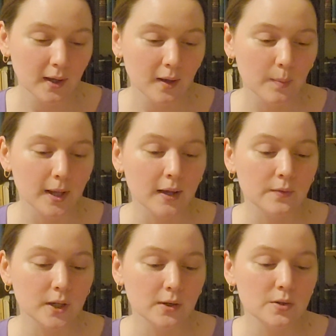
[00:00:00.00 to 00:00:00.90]
but I have
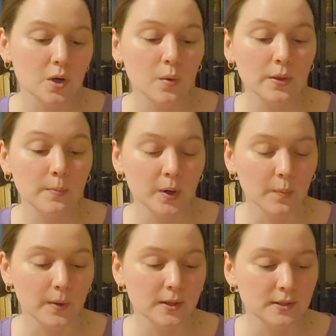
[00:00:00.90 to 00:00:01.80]
done so with a
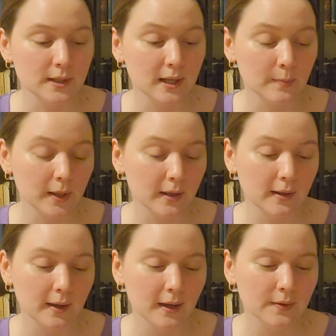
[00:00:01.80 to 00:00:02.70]
purpose, namely,
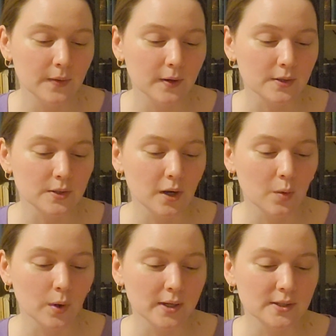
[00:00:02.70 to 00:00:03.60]
there is not
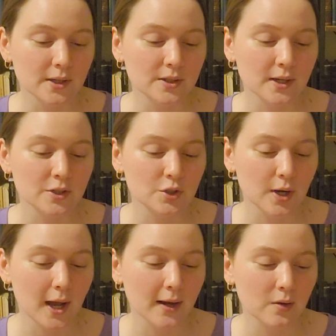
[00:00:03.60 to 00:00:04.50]
one such
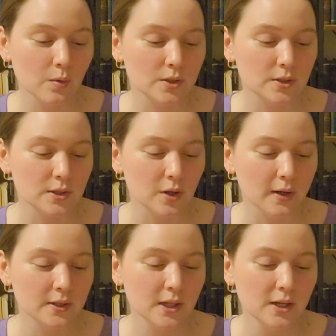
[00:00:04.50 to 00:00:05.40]
extract which does
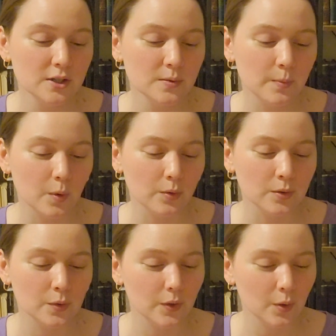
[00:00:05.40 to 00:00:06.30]
not teach, both
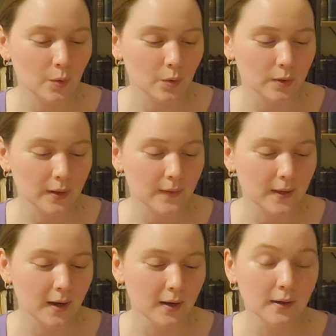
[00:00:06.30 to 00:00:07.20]
to the old and the
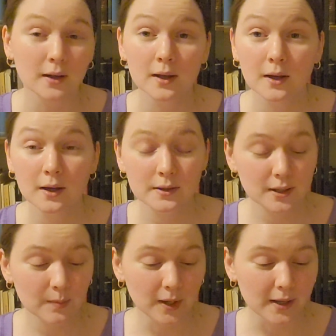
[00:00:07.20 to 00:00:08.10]
young,
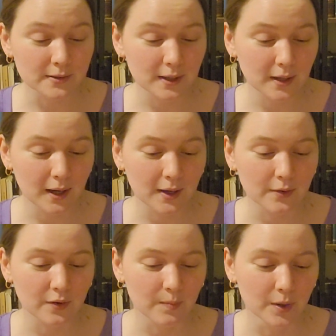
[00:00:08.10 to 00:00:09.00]
some lesson
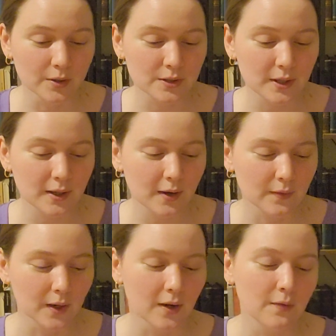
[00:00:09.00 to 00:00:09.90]
either of mercy, of
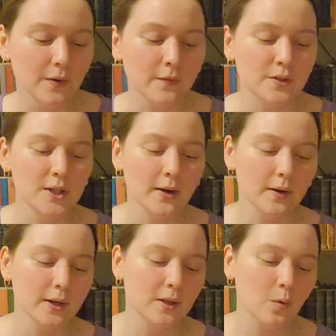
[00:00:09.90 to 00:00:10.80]
love, of
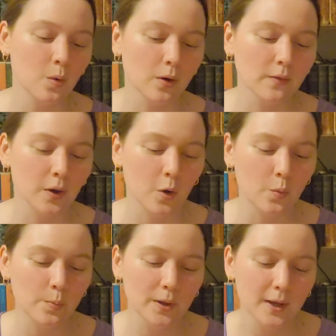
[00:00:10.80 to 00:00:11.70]
charity, or of
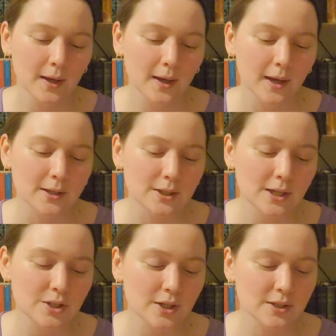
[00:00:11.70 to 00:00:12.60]
hope. And
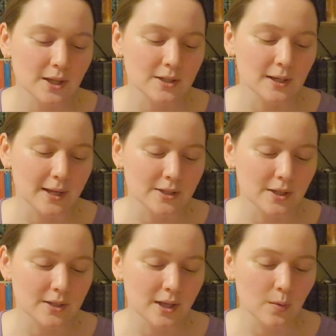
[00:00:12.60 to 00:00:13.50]
teaching such
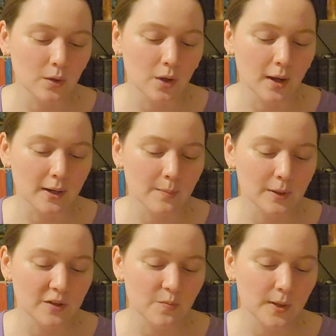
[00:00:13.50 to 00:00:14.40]
lessons, they will not, I
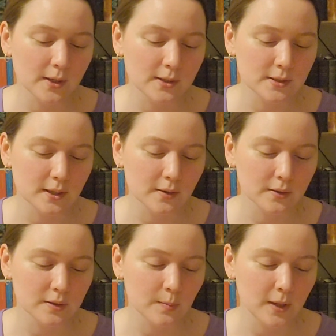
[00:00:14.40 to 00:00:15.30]
believe, be considered
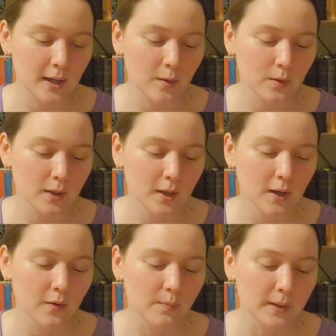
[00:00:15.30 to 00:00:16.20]
to be out
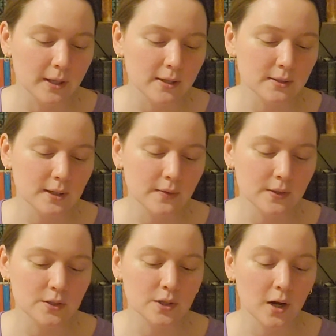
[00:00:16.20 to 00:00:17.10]
of place in
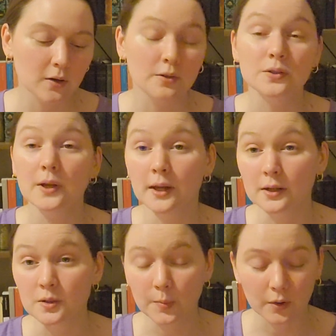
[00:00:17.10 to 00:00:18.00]
this Charles
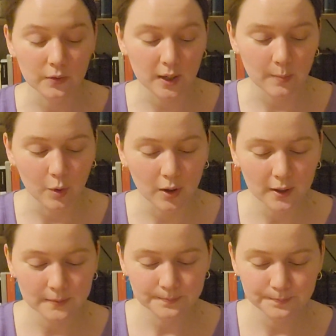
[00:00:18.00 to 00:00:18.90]
Dickens birthday
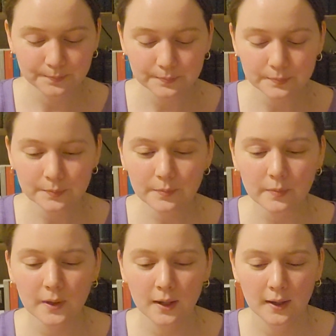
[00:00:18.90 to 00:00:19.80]
book.
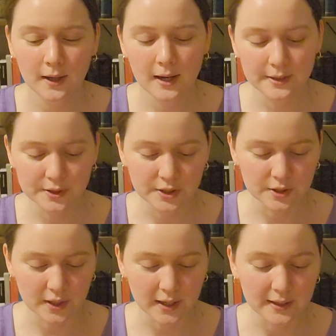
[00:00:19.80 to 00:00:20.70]
And it's just
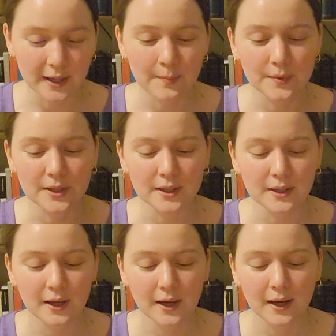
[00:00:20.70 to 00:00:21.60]
signed MD
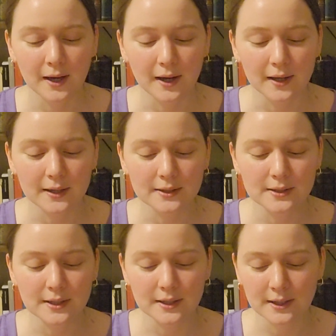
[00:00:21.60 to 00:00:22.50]

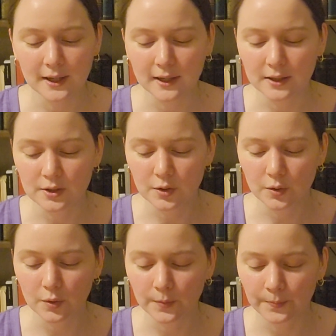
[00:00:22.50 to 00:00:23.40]

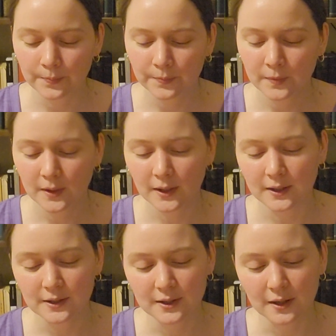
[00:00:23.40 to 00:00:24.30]
1882.
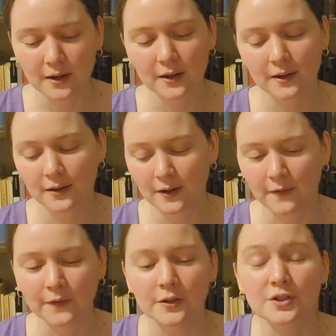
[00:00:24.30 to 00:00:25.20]
And our
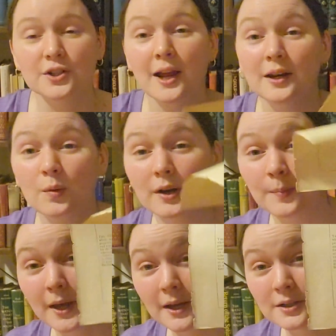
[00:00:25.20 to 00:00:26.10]
first January
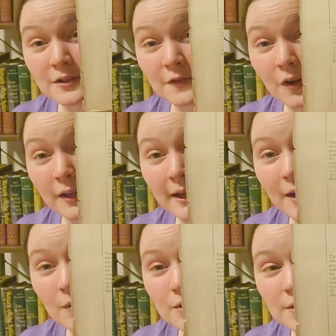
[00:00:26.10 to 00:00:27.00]
page is falling
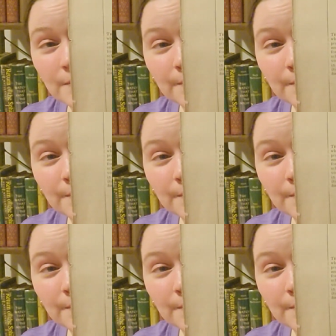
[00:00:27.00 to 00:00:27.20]
out.